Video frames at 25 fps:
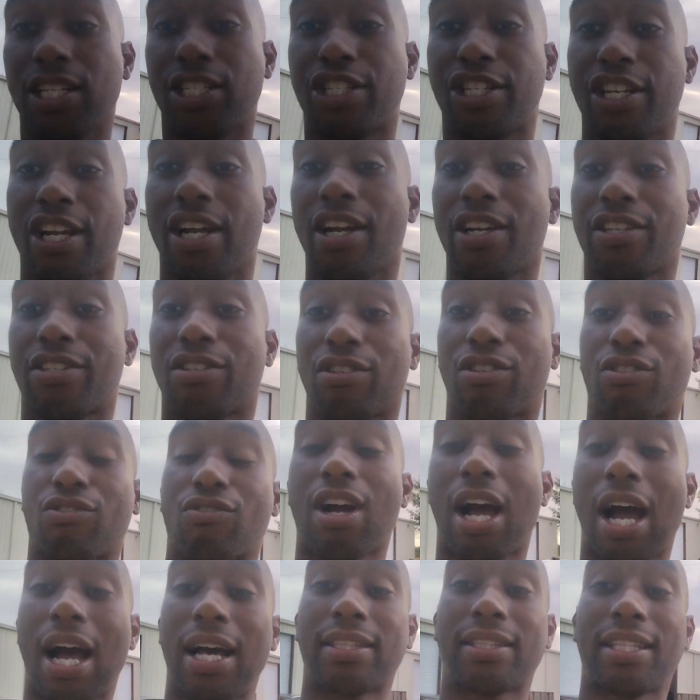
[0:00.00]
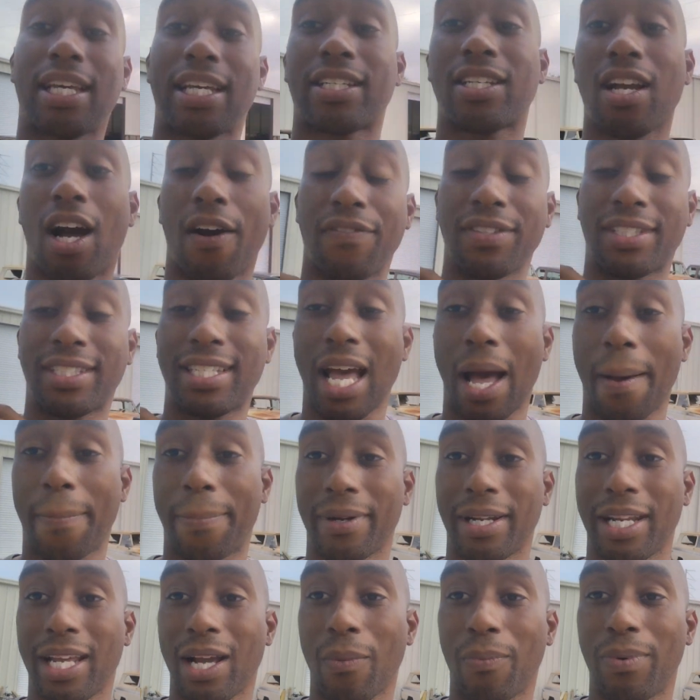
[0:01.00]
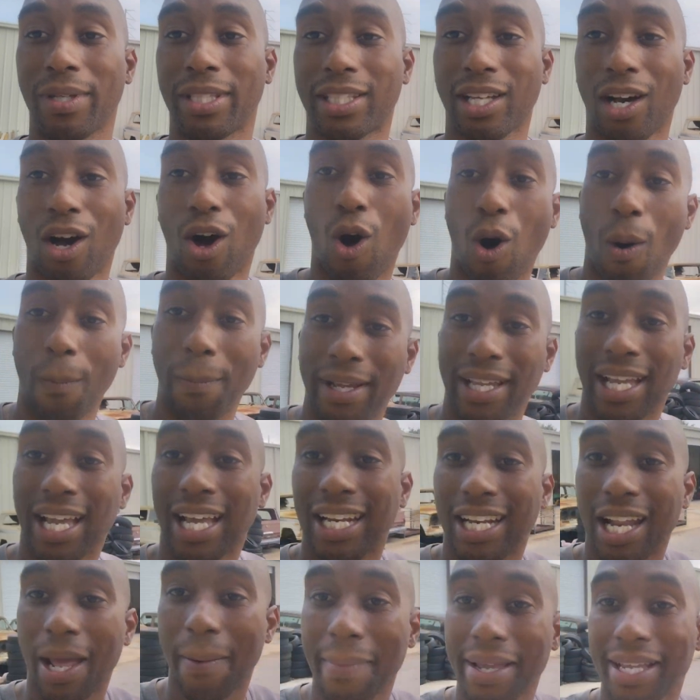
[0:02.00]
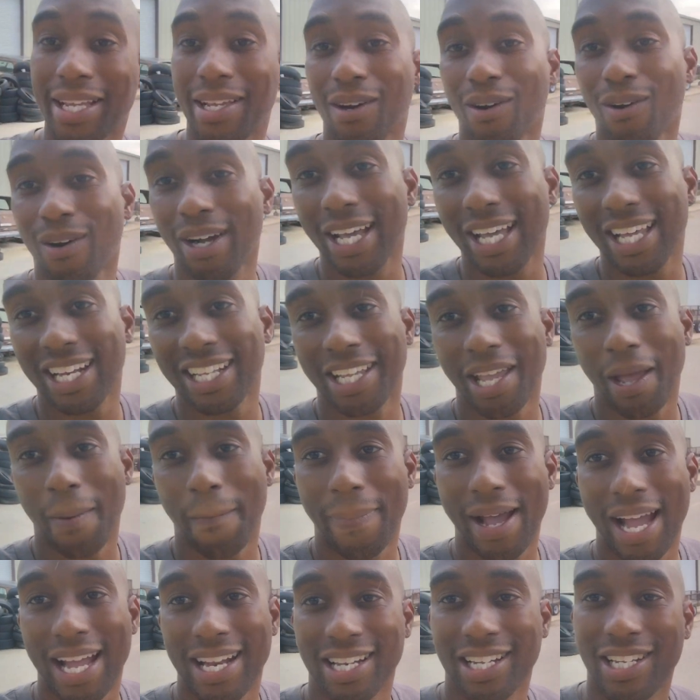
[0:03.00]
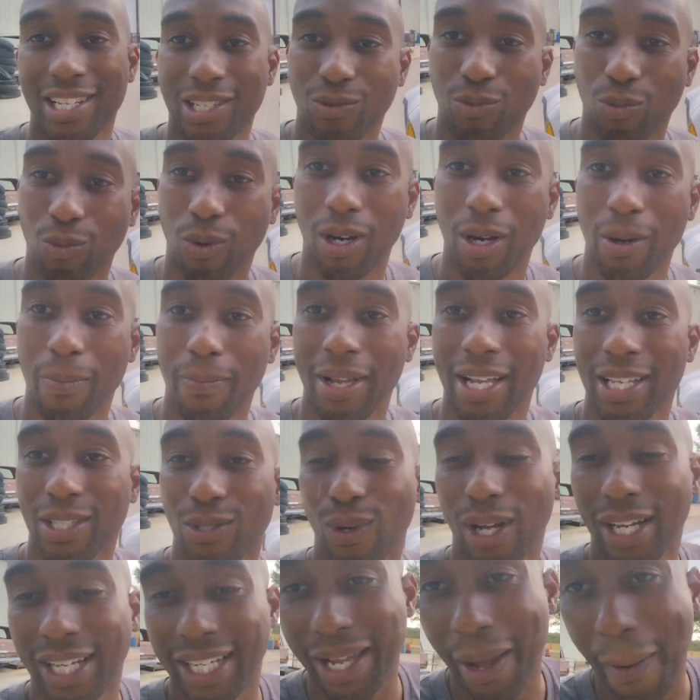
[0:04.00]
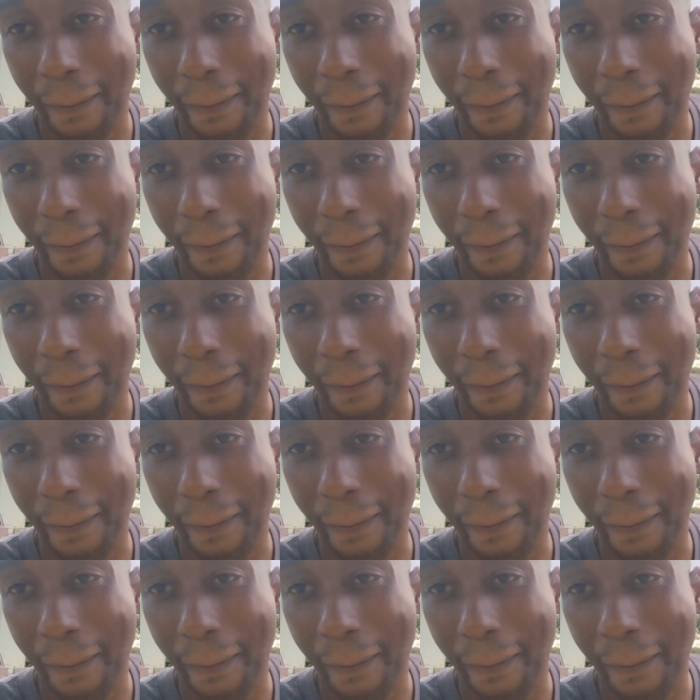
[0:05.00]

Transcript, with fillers: share, subscribe. Thank y'all for tapping in with the homie. Let me go ahead and get back to this work, man, so I can